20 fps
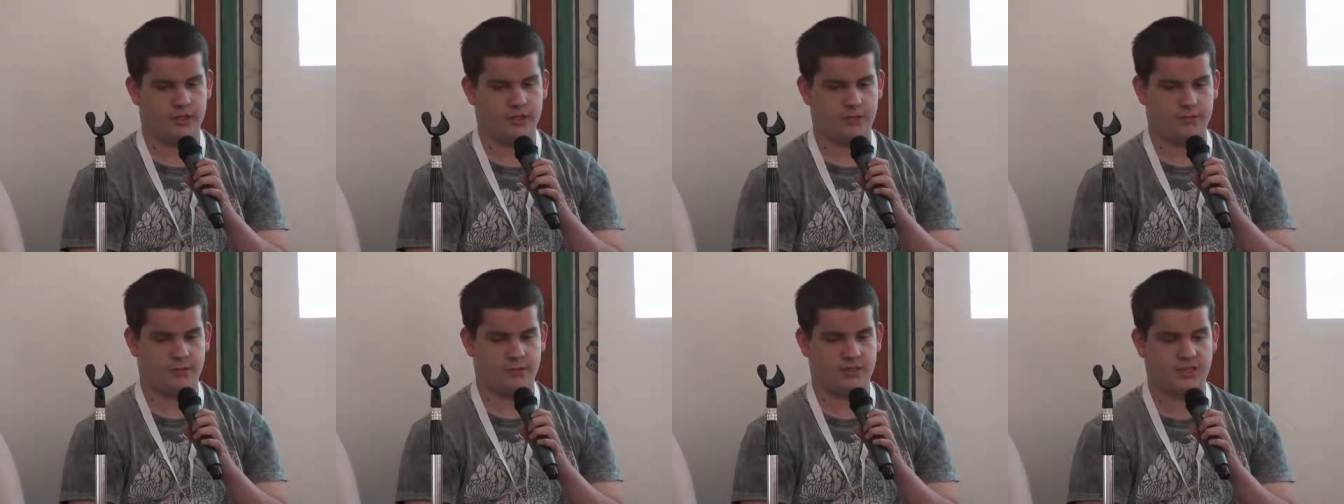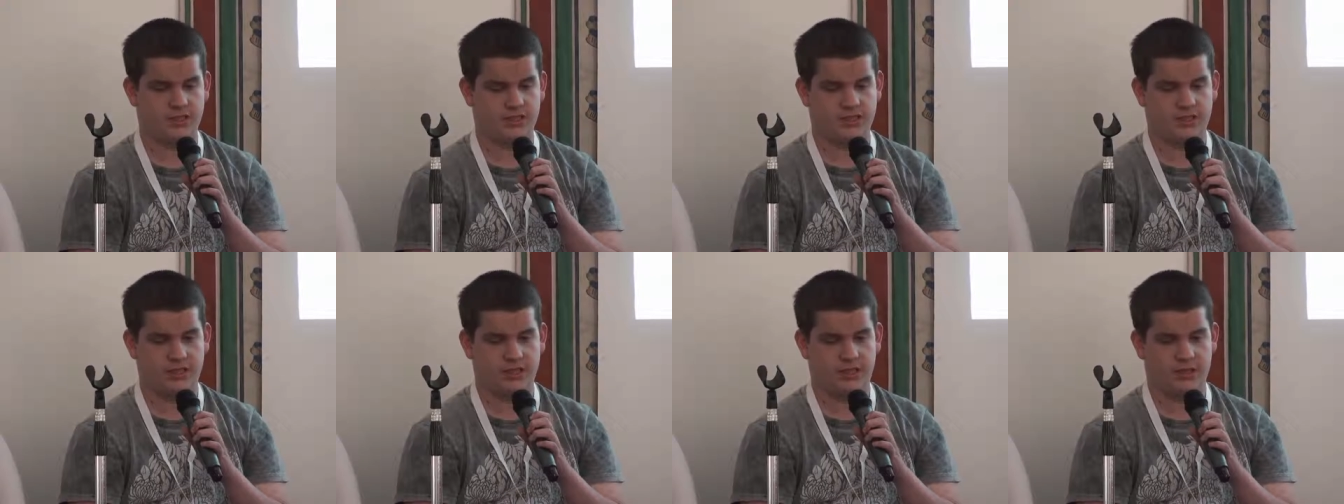I'm
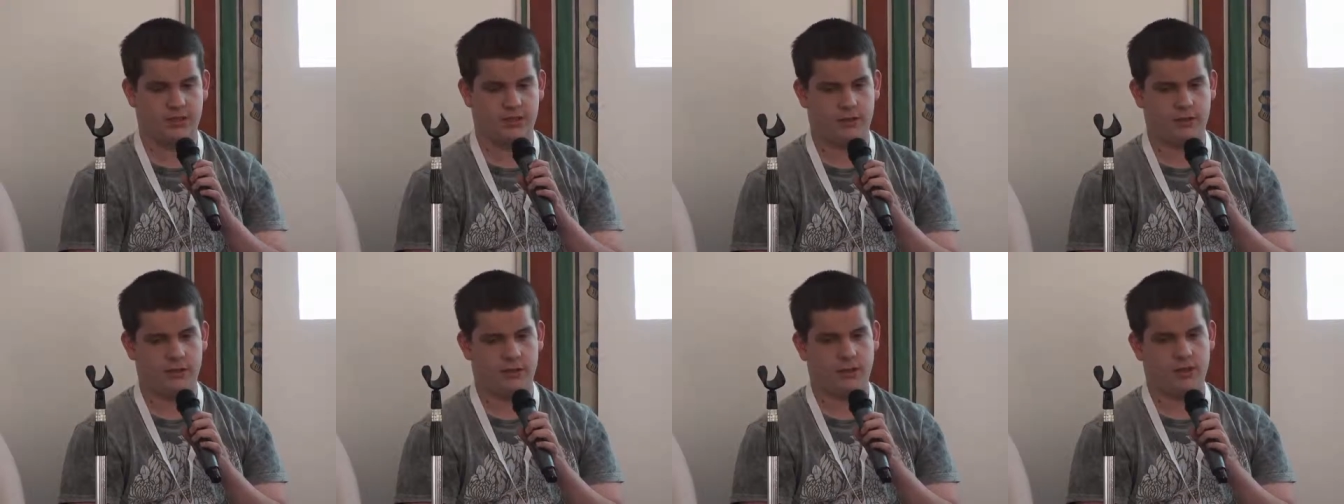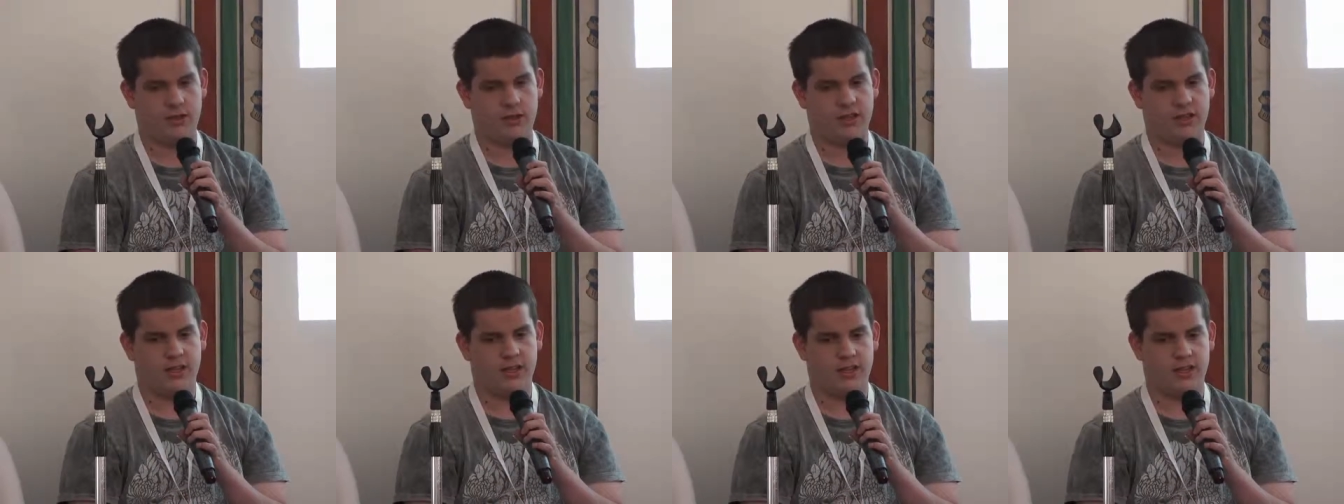16,
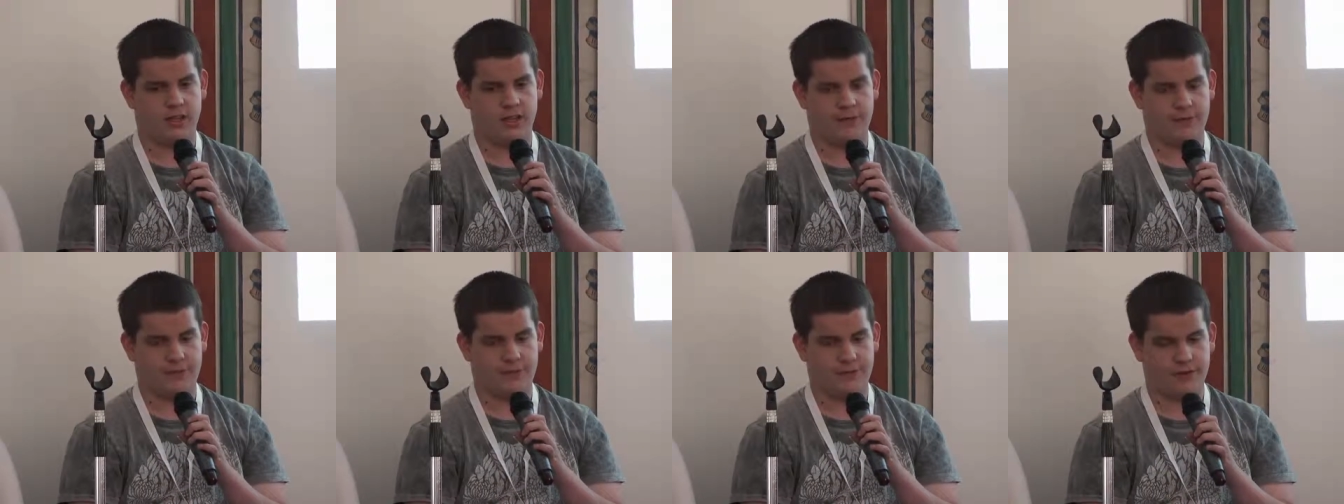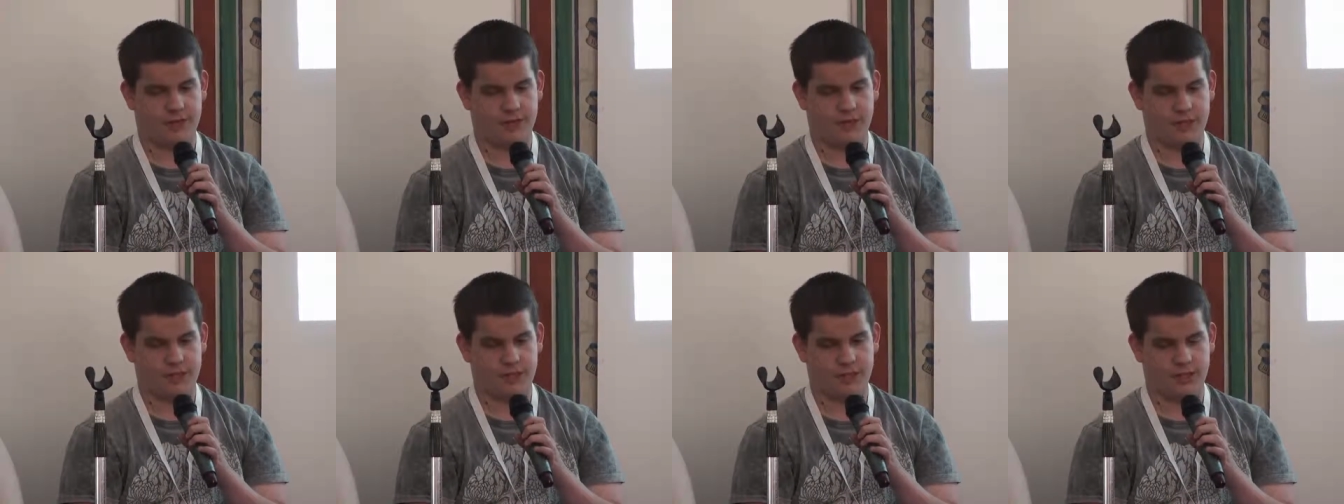and I've
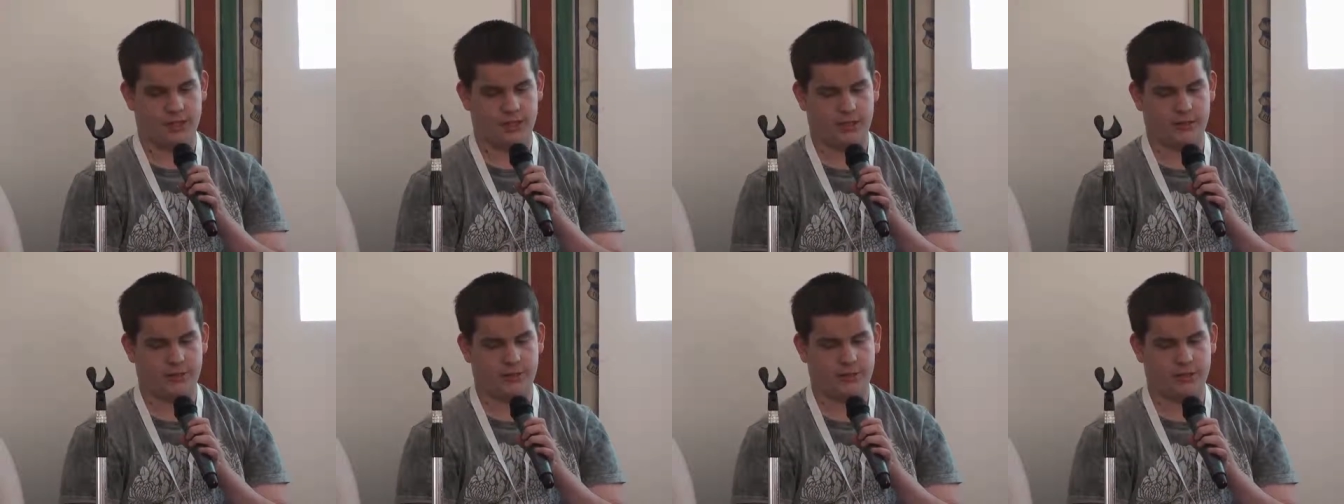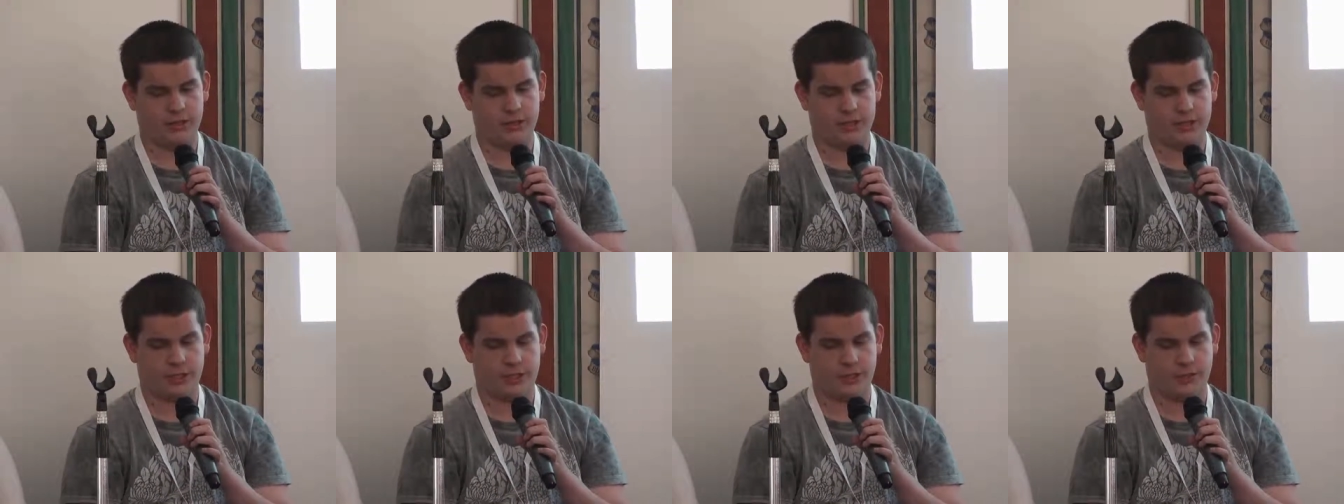finished the
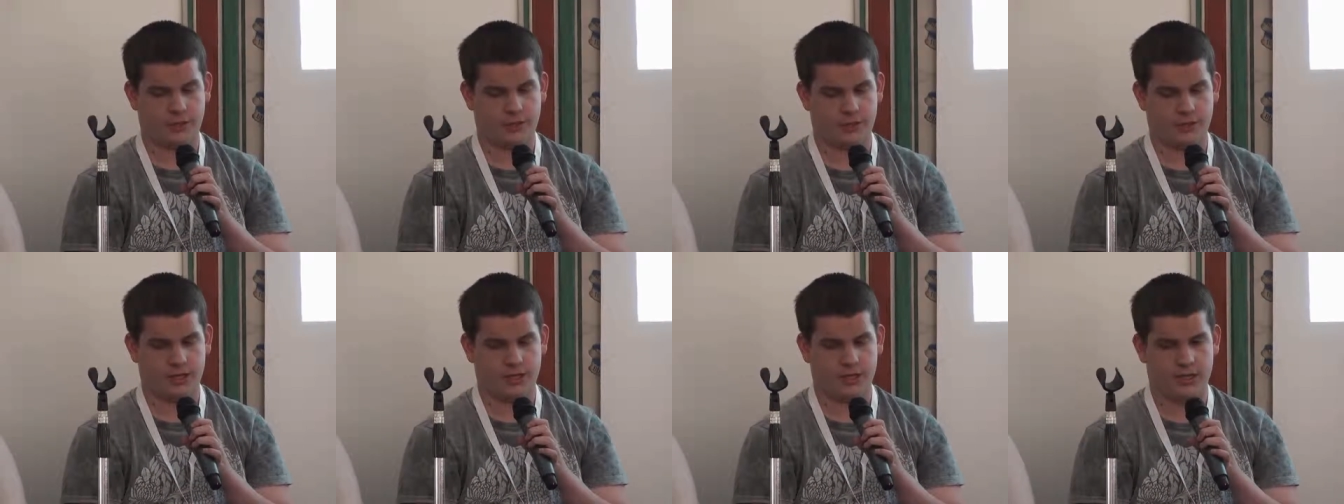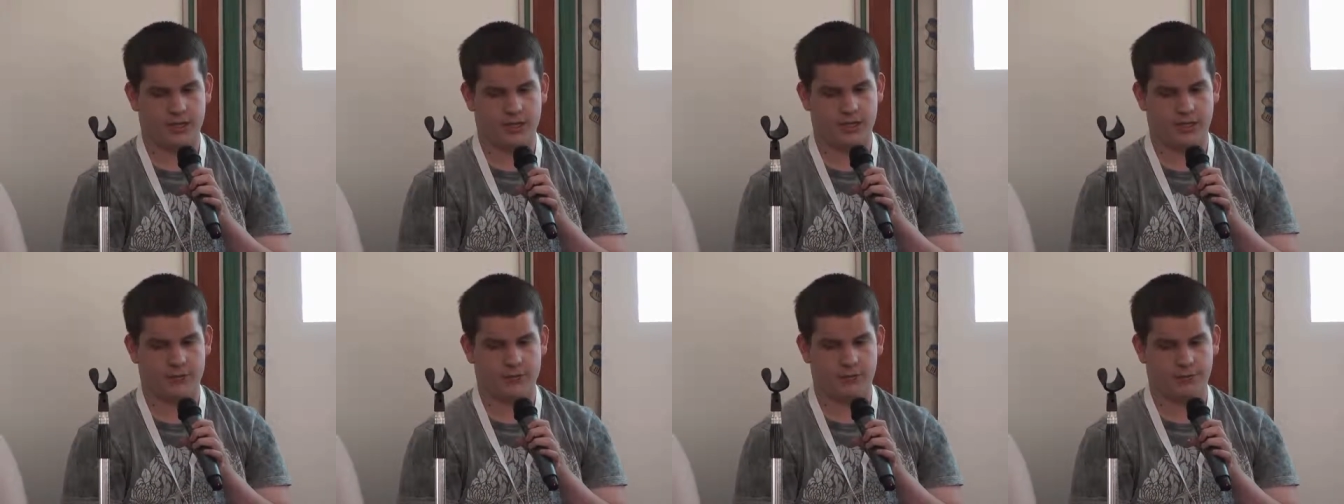first year of my
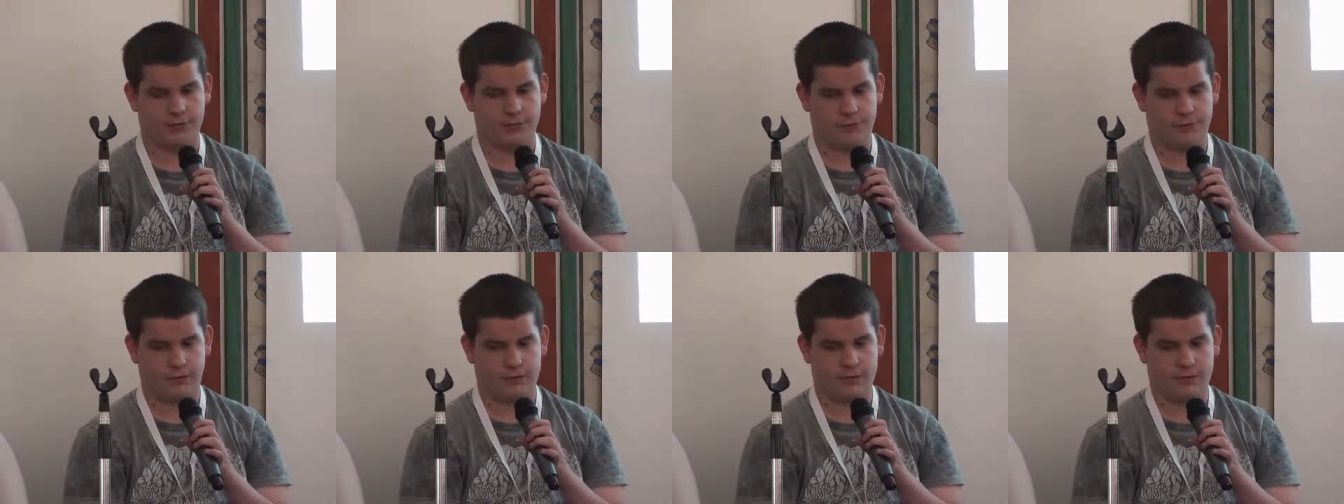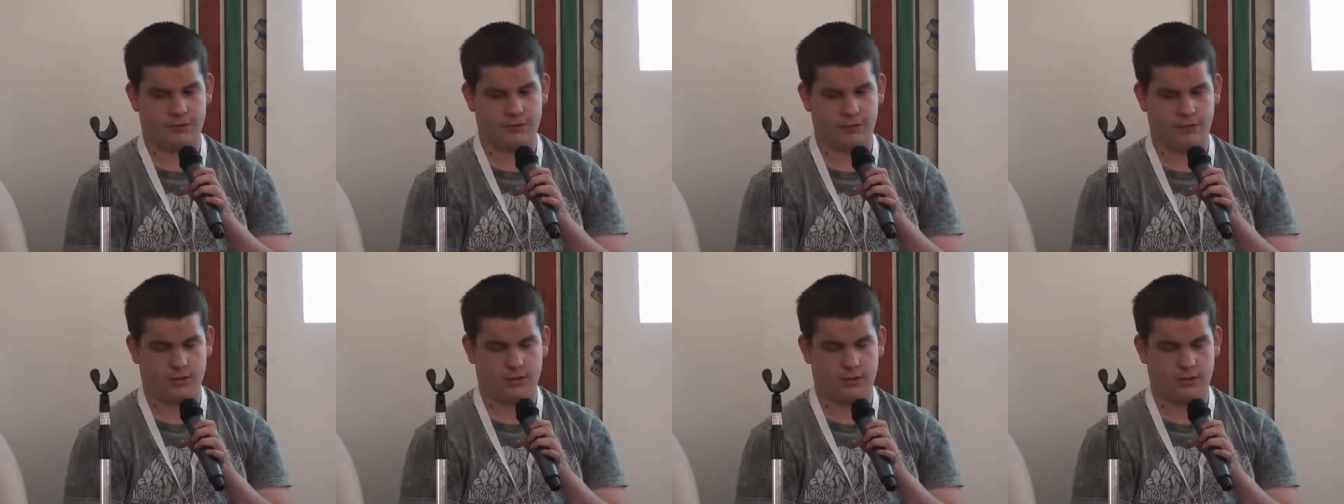level 3
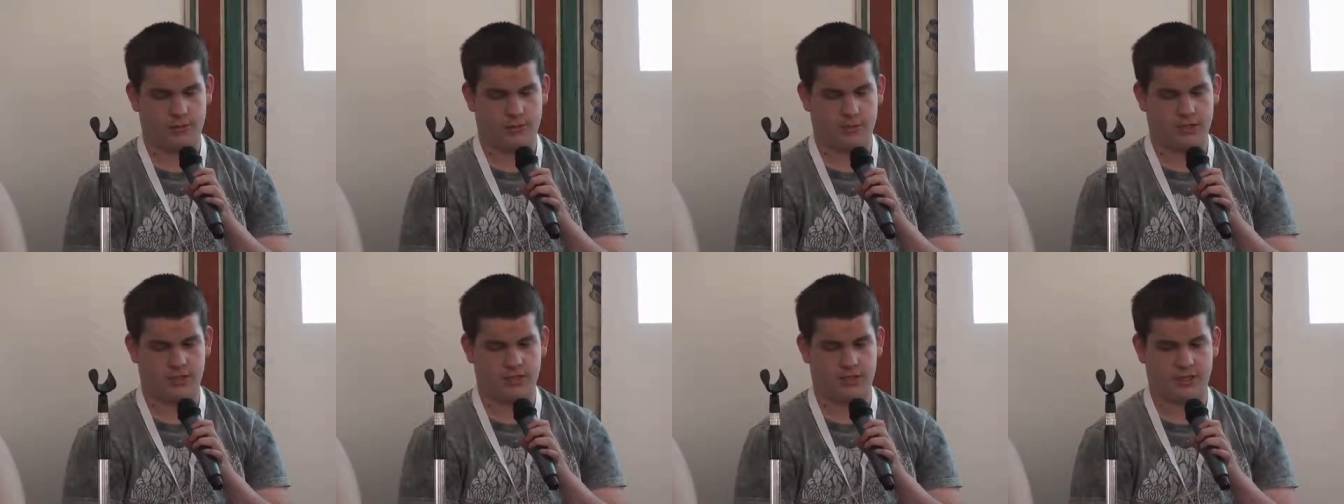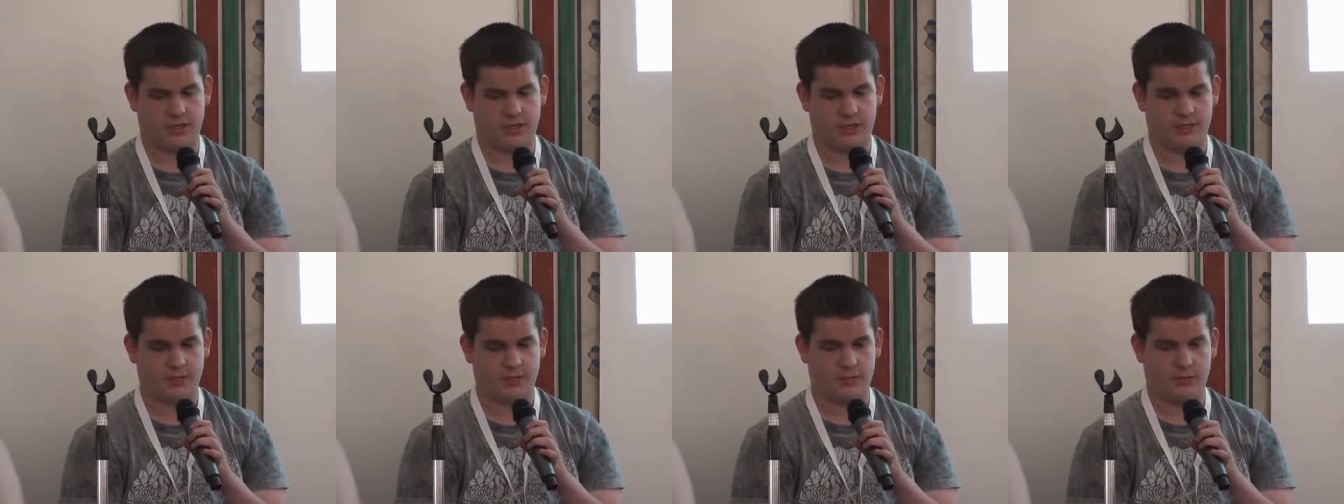BTEC
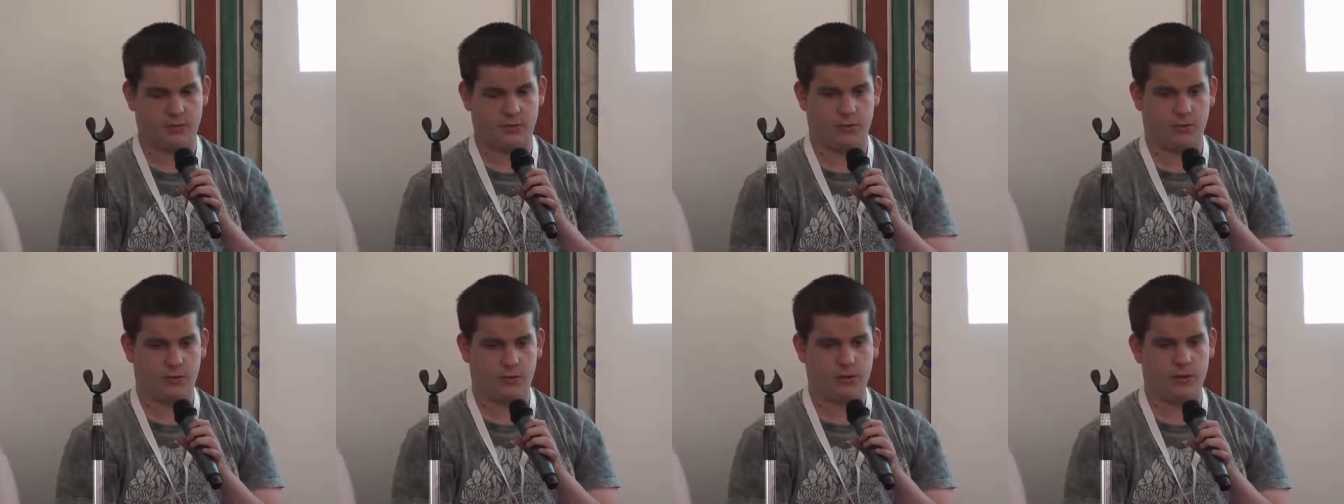in sport.